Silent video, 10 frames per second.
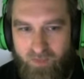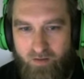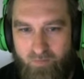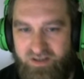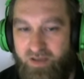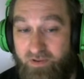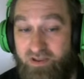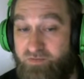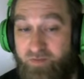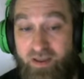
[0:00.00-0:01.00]
But typically
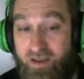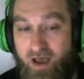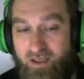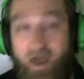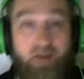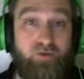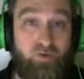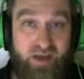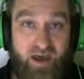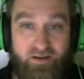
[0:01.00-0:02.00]
speaking, I, like I don't do
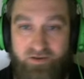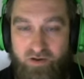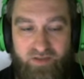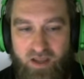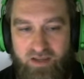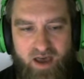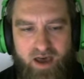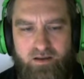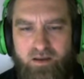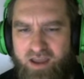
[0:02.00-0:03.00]
any edits or anything like
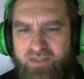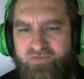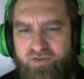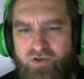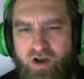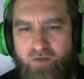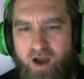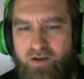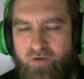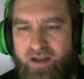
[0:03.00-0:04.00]
that. In the future, I'll
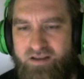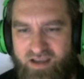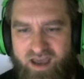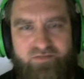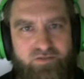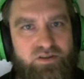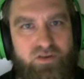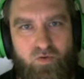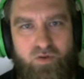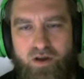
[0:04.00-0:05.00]
probably do edits like after this
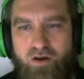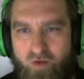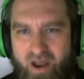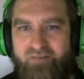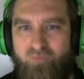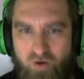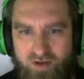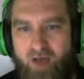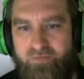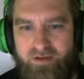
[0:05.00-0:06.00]
school year when I have more
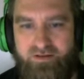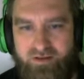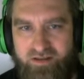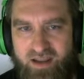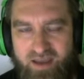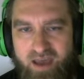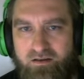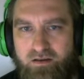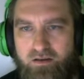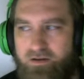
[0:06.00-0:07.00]
time to, to dedicate
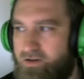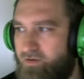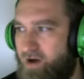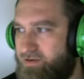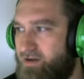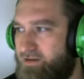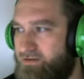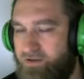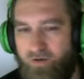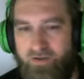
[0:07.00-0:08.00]
to, uh, to
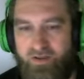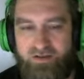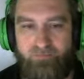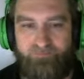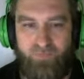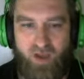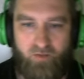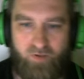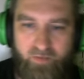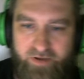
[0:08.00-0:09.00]
to doing this. I'll
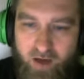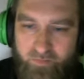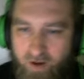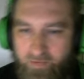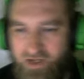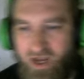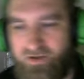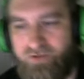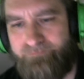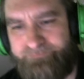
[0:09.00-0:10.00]
probably I'll probably change.